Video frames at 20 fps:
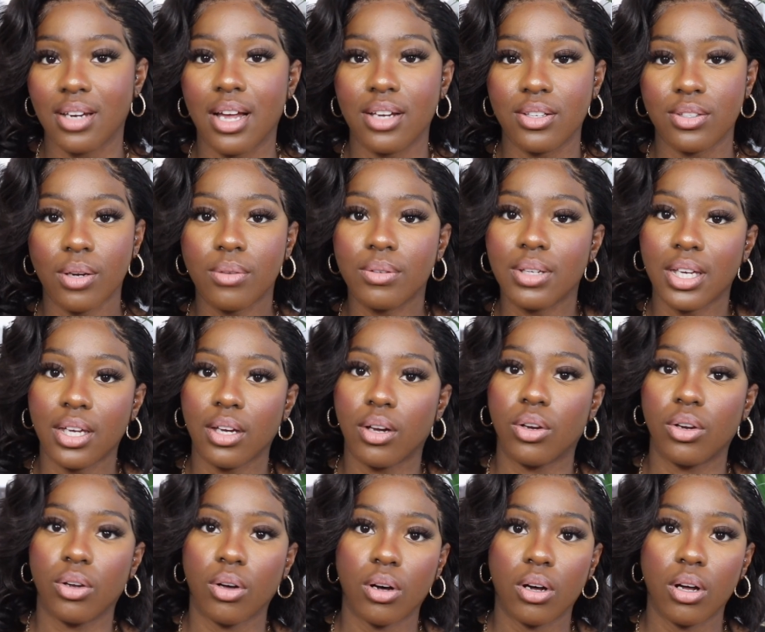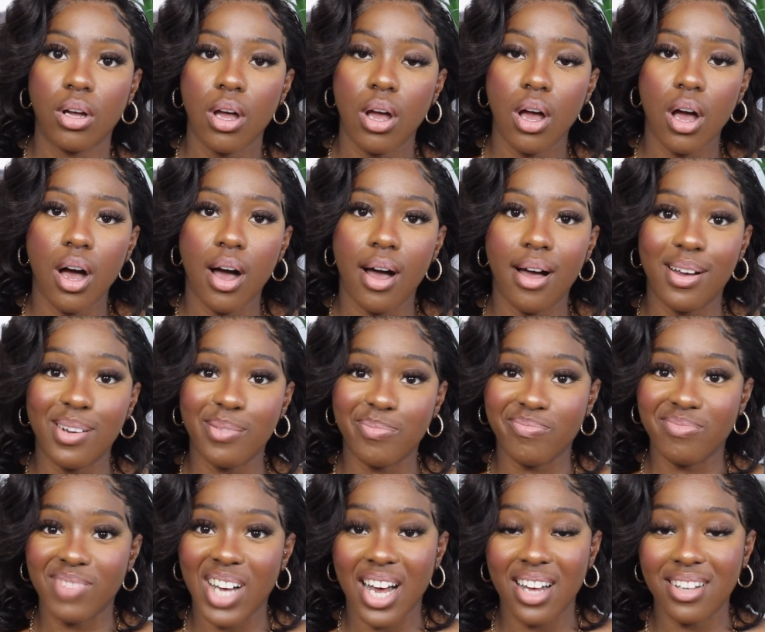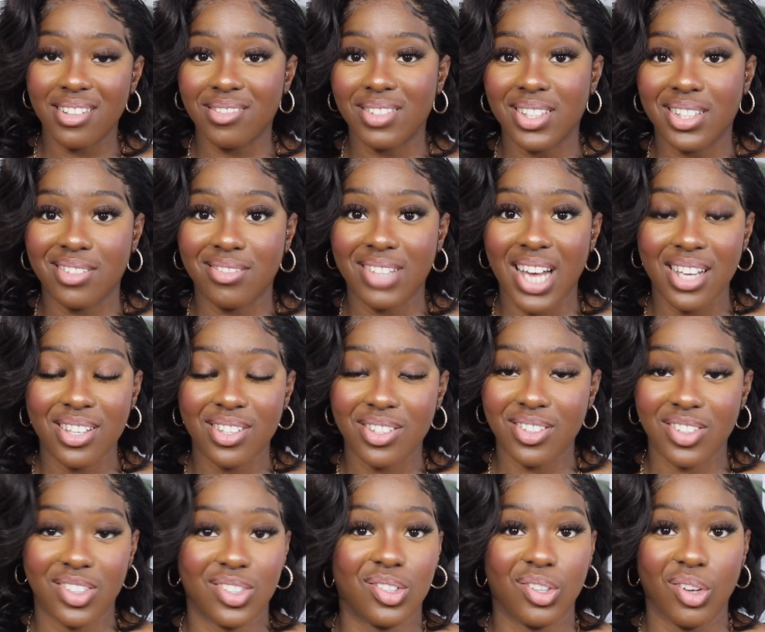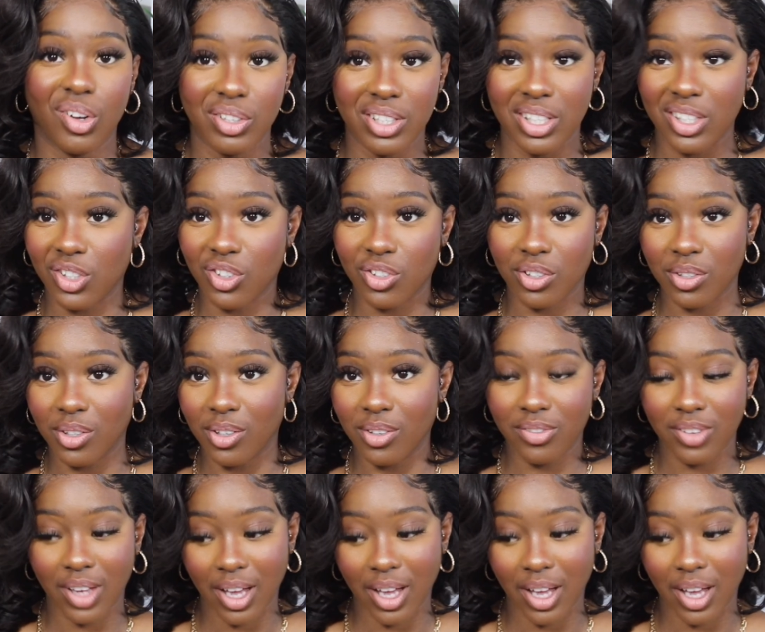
I don't eat a lot, and that's just the honest truth.